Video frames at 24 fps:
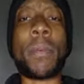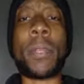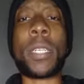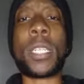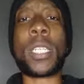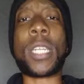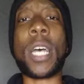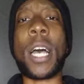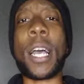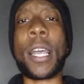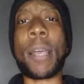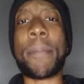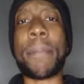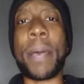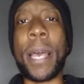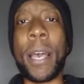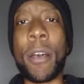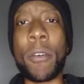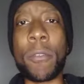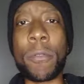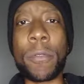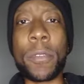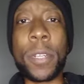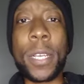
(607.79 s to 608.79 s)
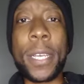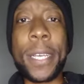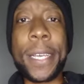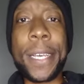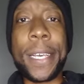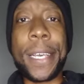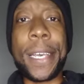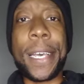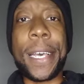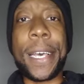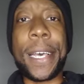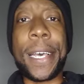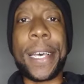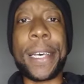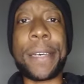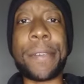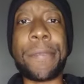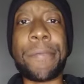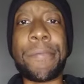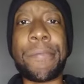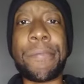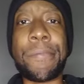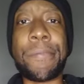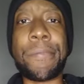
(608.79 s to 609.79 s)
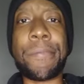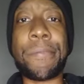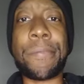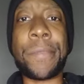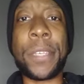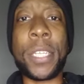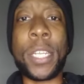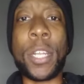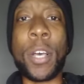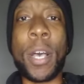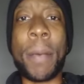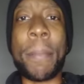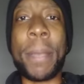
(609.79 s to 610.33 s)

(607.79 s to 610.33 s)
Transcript: me to talk about. Um, you know, I